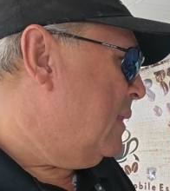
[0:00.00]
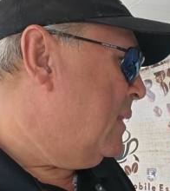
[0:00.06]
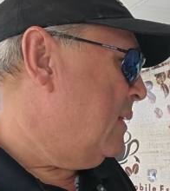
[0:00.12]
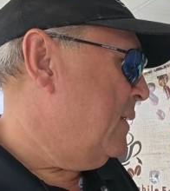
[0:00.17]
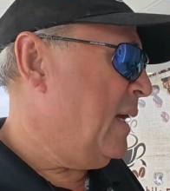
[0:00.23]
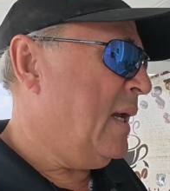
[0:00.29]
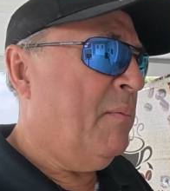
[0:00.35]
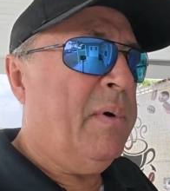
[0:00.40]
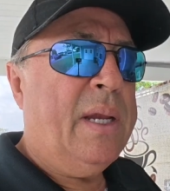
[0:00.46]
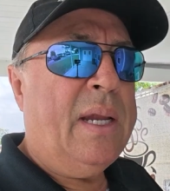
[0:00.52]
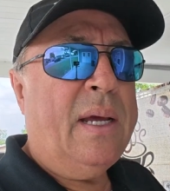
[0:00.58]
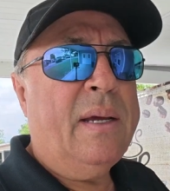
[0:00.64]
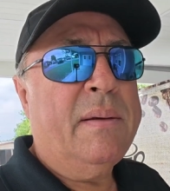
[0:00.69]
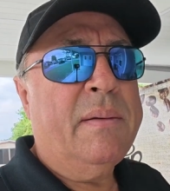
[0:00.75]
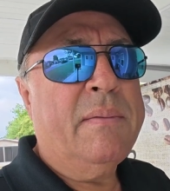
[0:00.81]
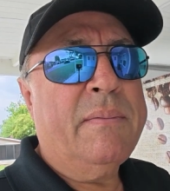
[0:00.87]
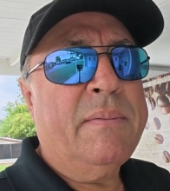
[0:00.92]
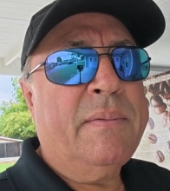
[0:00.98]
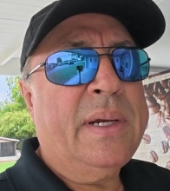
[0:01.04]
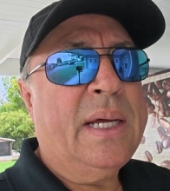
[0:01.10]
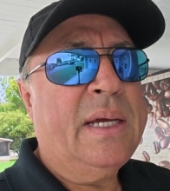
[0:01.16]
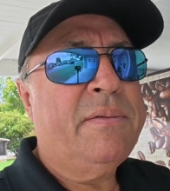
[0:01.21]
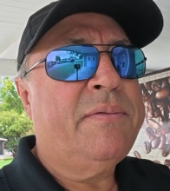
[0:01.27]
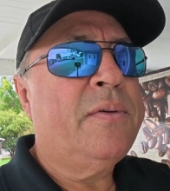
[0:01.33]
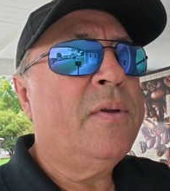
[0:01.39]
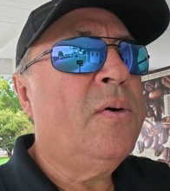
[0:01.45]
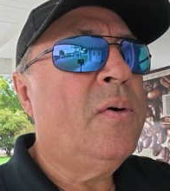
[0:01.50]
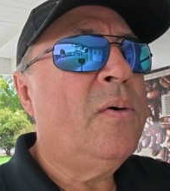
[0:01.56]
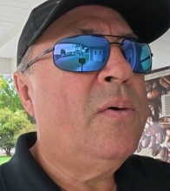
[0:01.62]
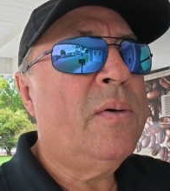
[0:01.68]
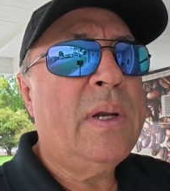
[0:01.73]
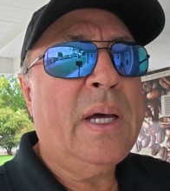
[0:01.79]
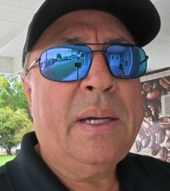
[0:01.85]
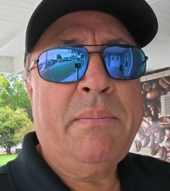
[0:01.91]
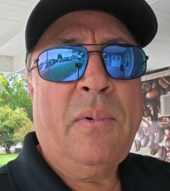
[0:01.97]
then when I flew
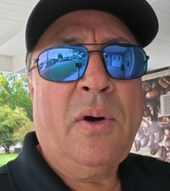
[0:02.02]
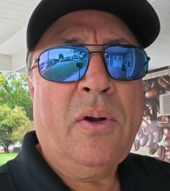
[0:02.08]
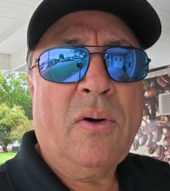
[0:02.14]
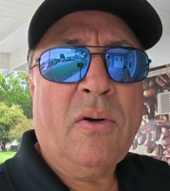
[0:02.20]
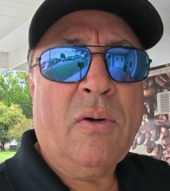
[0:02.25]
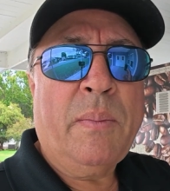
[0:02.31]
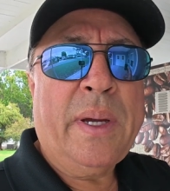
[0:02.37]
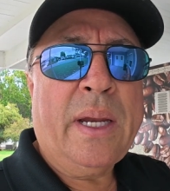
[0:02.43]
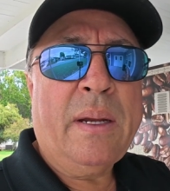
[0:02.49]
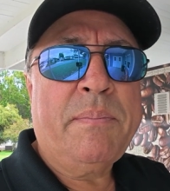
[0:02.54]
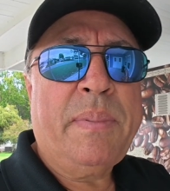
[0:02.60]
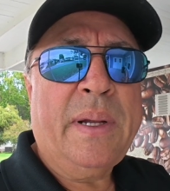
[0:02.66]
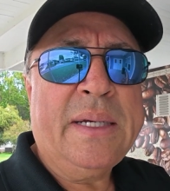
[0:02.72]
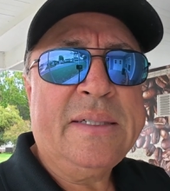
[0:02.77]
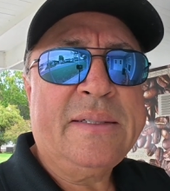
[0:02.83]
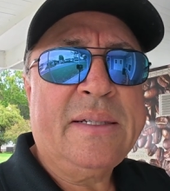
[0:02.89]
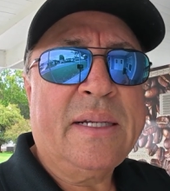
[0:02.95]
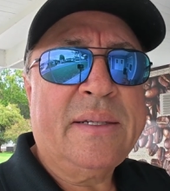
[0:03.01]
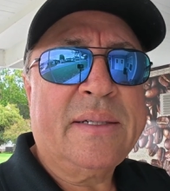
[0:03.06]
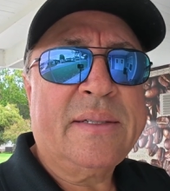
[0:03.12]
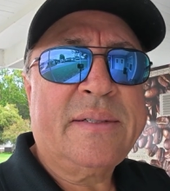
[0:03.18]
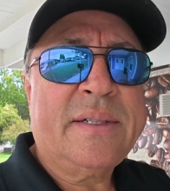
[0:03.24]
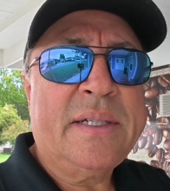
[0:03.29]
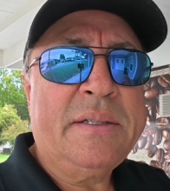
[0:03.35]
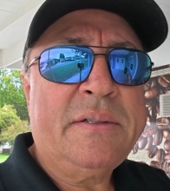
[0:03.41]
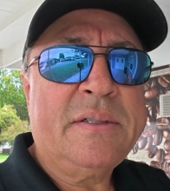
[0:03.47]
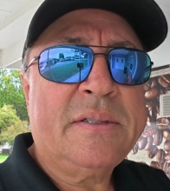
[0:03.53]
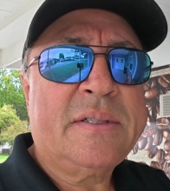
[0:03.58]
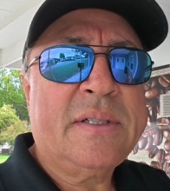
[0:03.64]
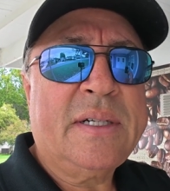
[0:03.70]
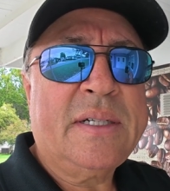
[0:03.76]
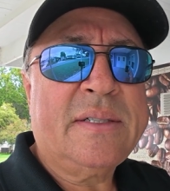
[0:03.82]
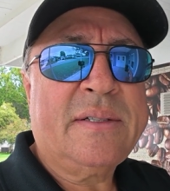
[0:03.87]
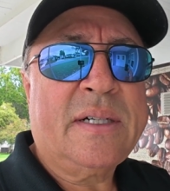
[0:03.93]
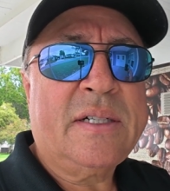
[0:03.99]
like more automated planes like the Cirrus
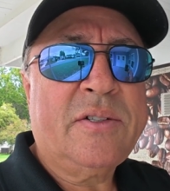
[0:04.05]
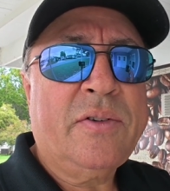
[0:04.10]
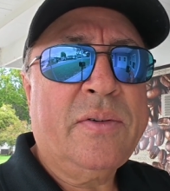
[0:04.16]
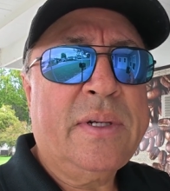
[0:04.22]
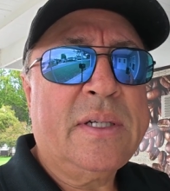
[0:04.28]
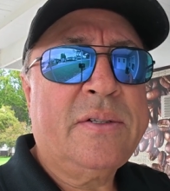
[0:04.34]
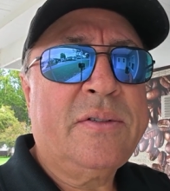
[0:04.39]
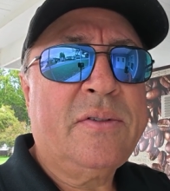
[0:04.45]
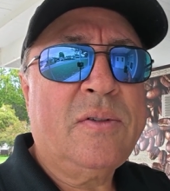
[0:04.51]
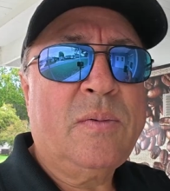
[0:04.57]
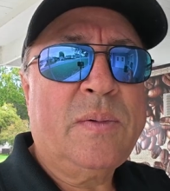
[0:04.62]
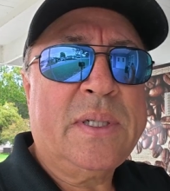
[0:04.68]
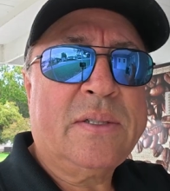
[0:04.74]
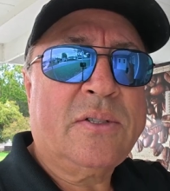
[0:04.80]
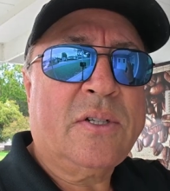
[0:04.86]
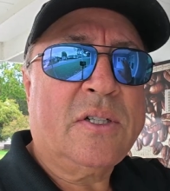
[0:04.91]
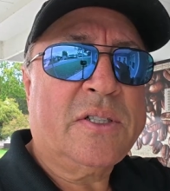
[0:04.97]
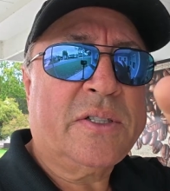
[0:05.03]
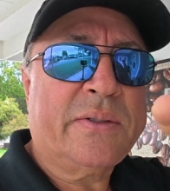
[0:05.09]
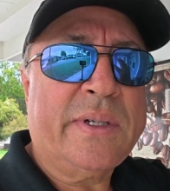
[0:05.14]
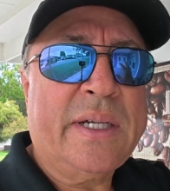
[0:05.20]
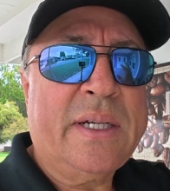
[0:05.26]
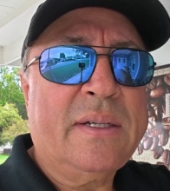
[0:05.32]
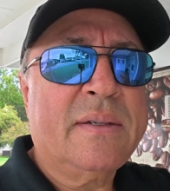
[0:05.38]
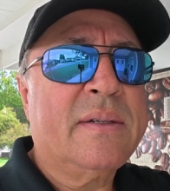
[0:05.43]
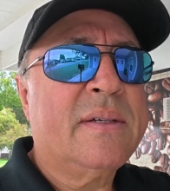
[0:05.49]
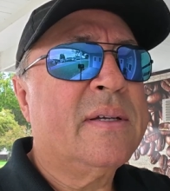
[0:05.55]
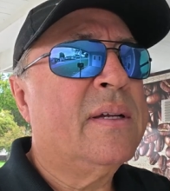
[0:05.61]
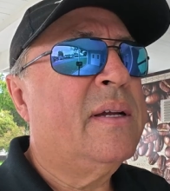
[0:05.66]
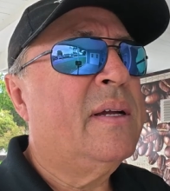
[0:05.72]
SR-22 with touchscreens,